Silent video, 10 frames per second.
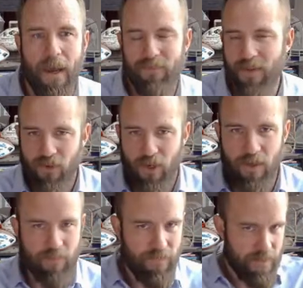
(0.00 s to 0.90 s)
I've never
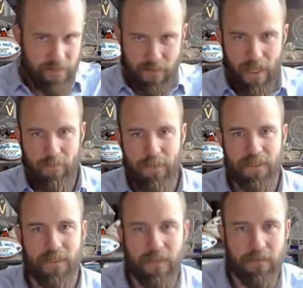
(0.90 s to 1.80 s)
heard of this
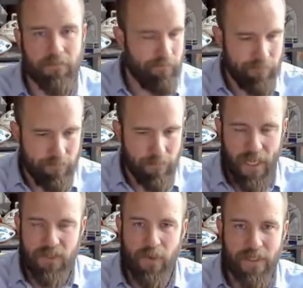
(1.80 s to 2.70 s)
ABC
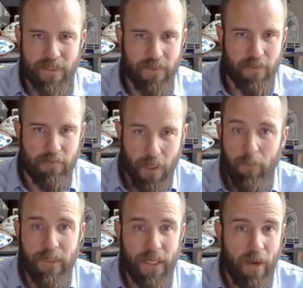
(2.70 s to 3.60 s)
XYZ
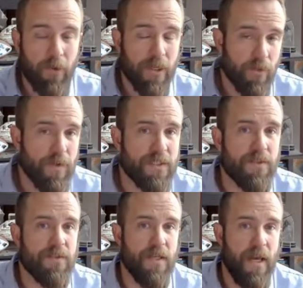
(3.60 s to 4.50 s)
company. I want to go
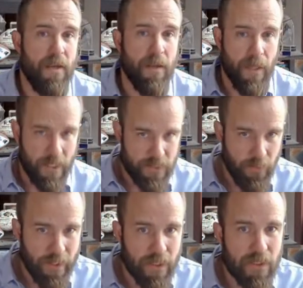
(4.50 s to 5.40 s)
research that. And
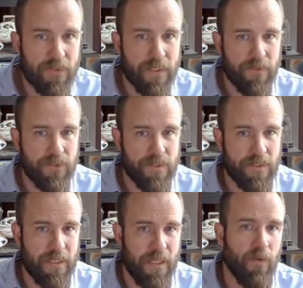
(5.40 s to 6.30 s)
doing a little
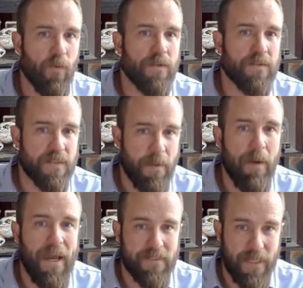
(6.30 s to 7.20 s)
diligence and getting one step
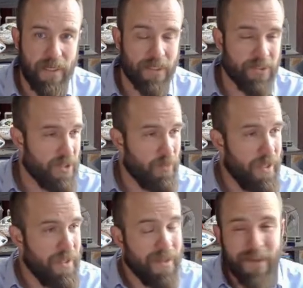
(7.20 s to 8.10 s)
past that. Because you know
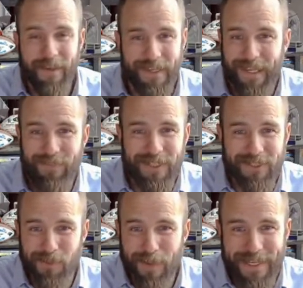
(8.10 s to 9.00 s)
what? Even the
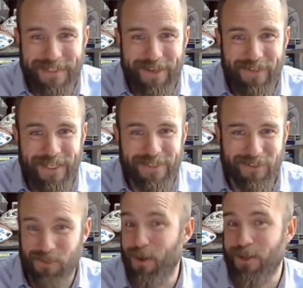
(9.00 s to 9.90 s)
dirt bikes nowadays
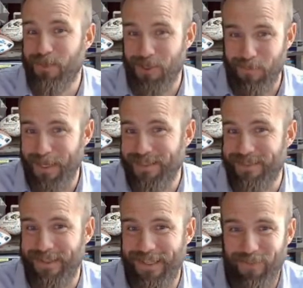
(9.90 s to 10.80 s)
are smart dirt
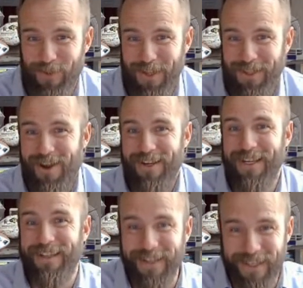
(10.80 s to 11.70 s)
bikes, and they want to log
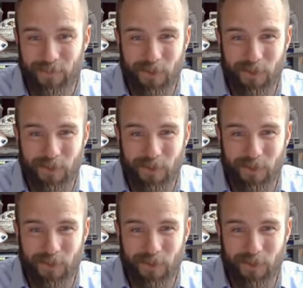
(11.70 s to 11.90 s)
in and they